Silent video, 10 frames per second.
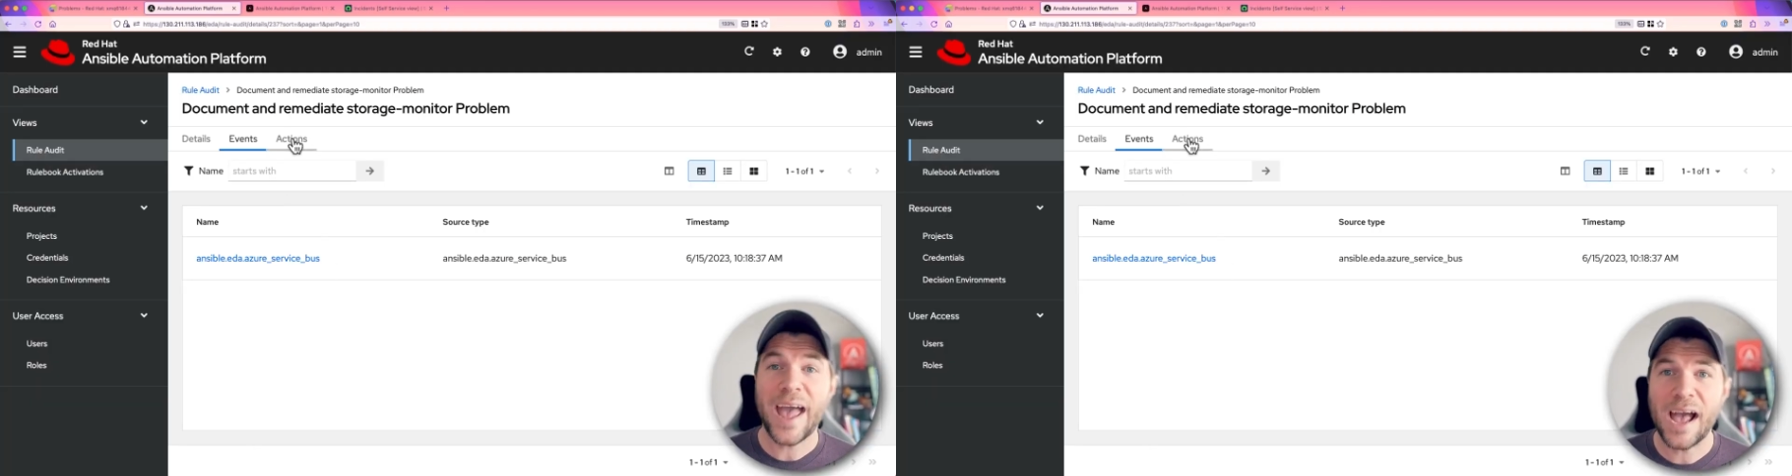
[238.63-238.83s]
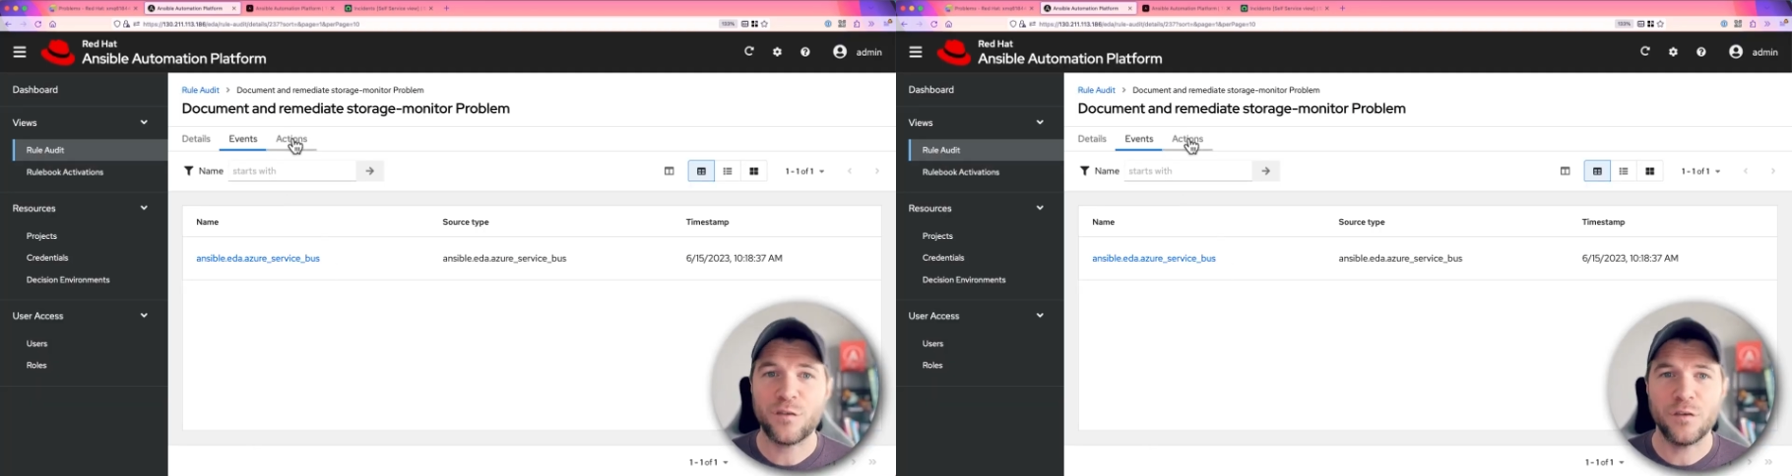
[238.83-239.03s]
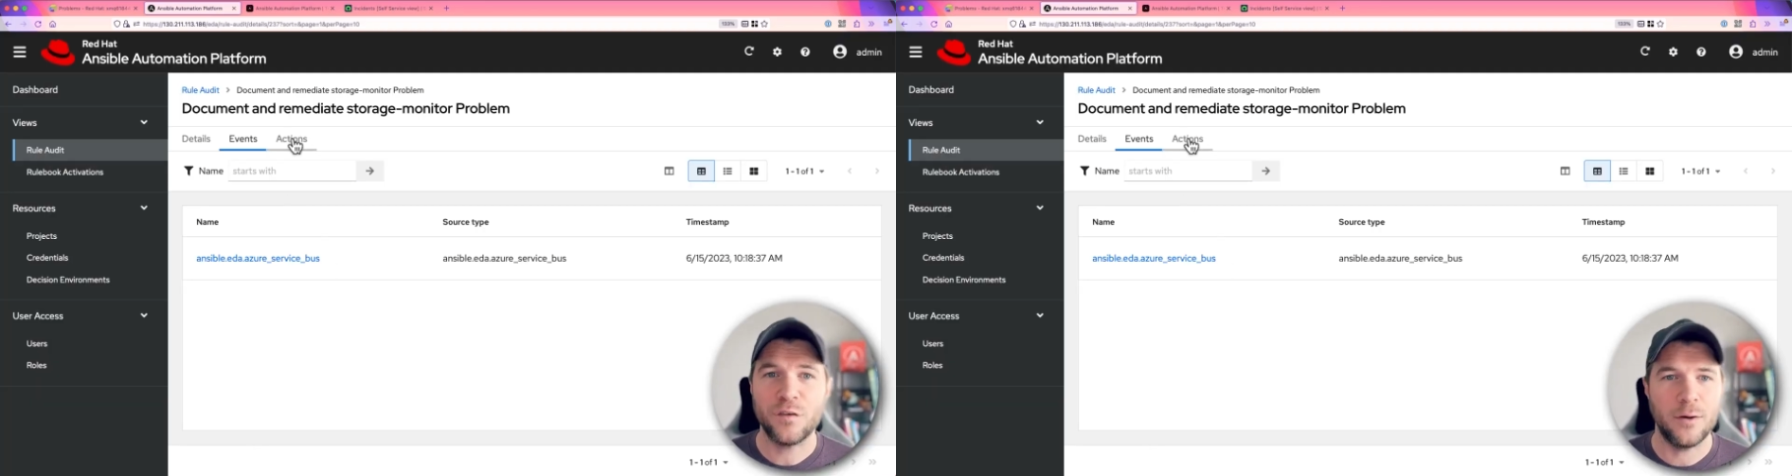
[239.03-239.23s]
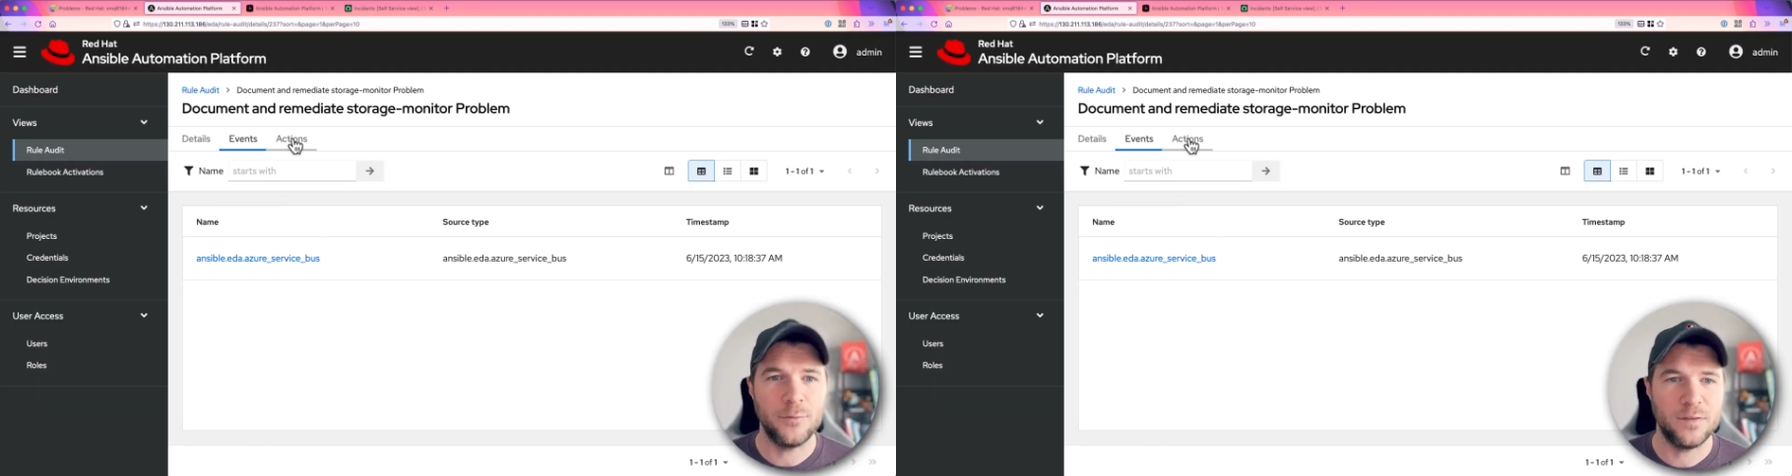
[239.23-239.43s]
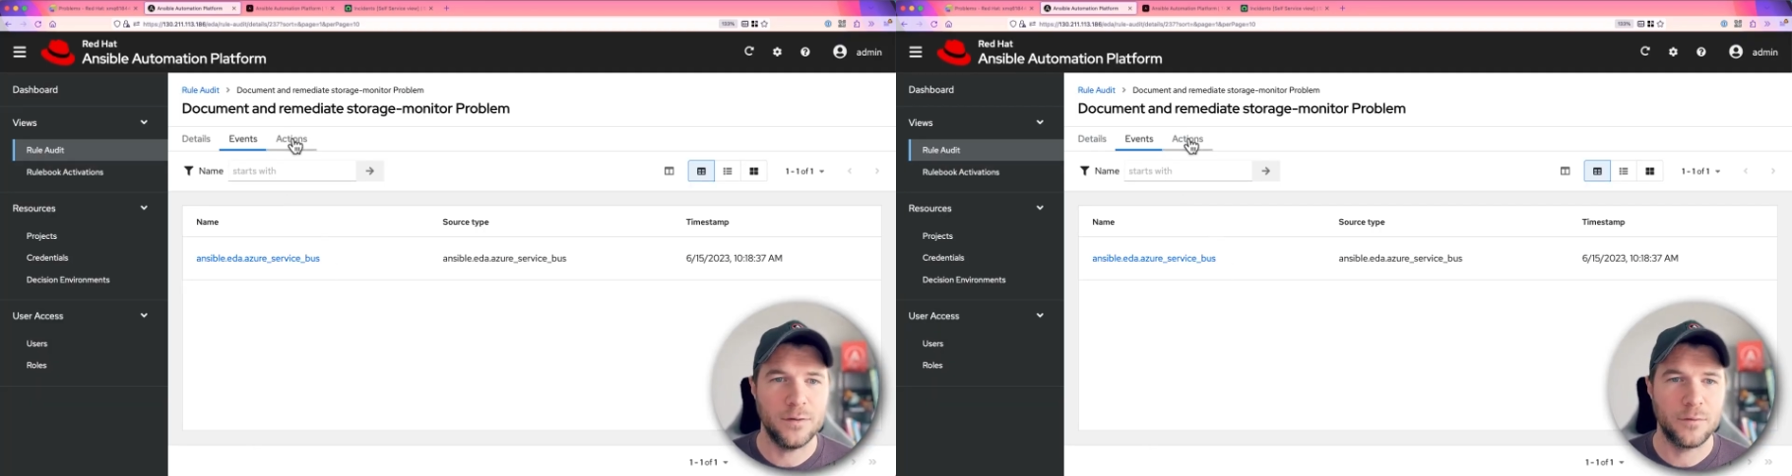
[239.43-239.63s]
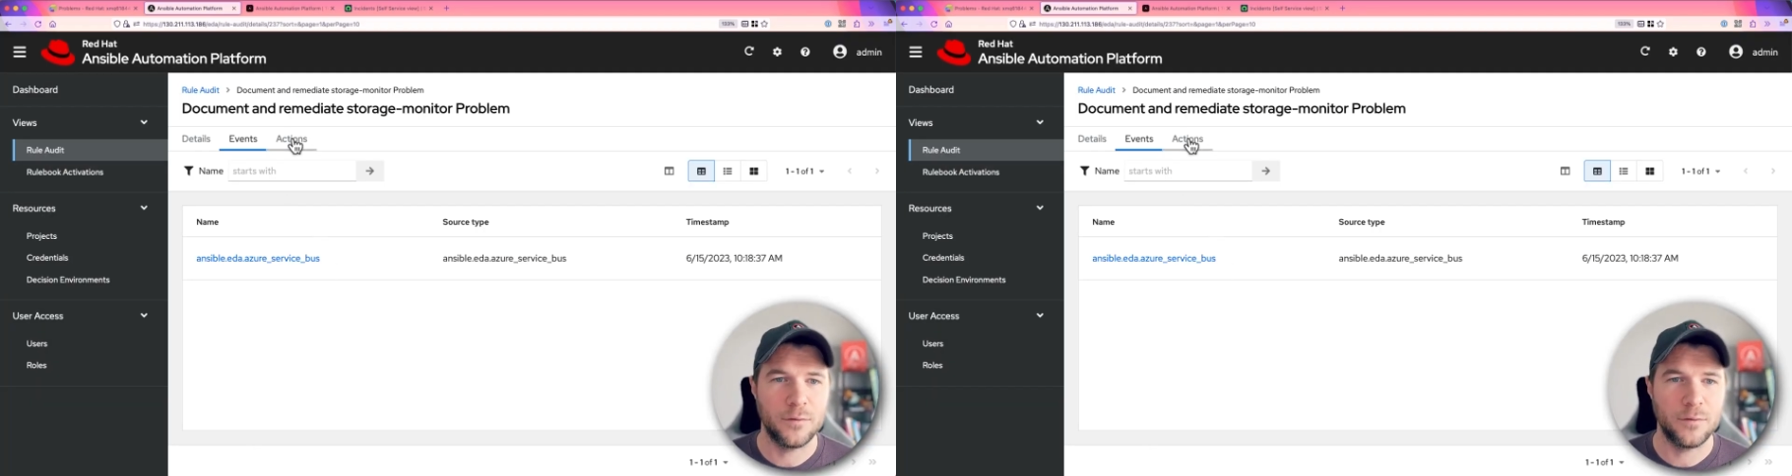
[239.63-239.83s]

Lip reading: actions that we took from